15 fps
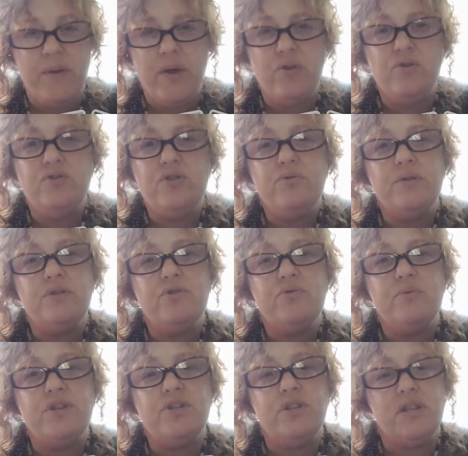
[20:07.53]
about using your
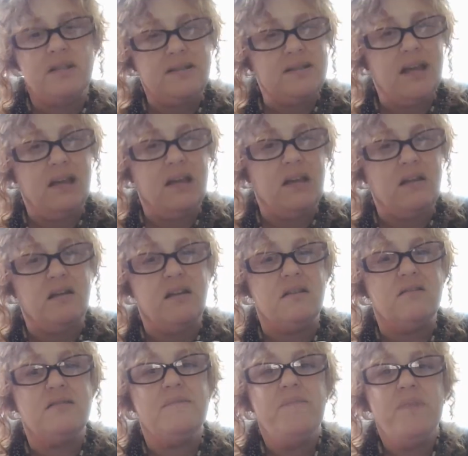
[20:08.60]
intuition, that
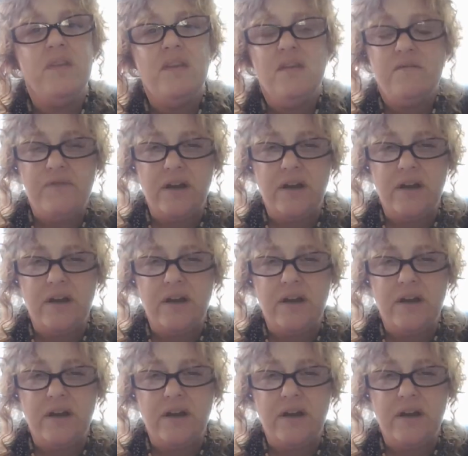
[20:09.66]
psychicness,